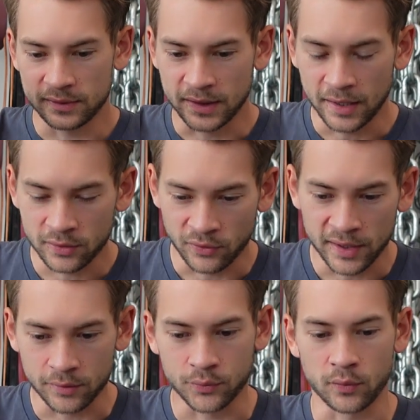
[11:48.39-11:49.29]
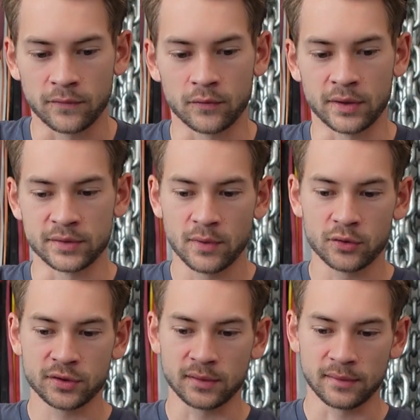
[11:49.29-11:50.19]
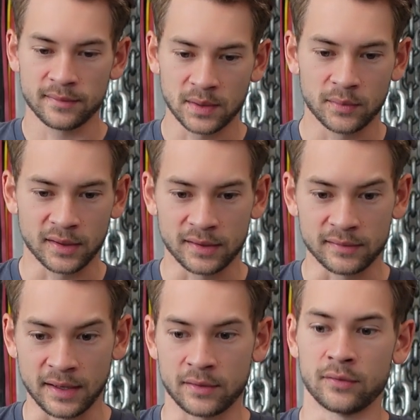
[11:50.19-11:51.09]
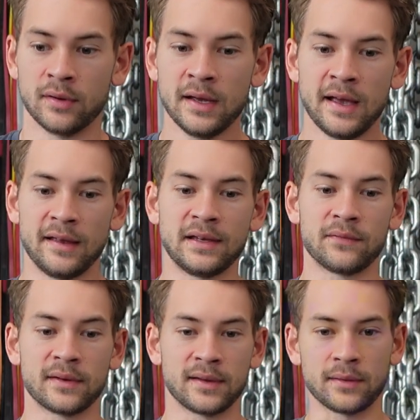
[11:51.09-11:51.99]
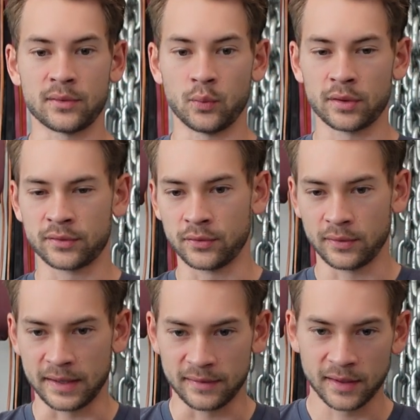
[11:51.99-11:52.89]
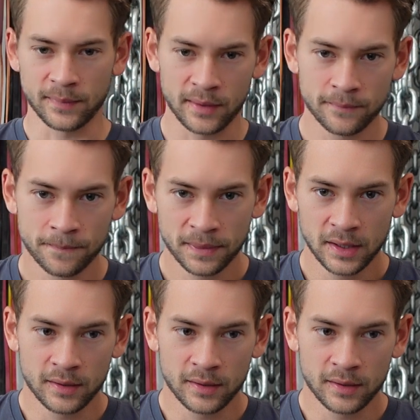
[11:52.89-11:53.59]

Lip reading: getting your ankle to a full range of motion, stimulating the ankle and giving it things to work through and think about.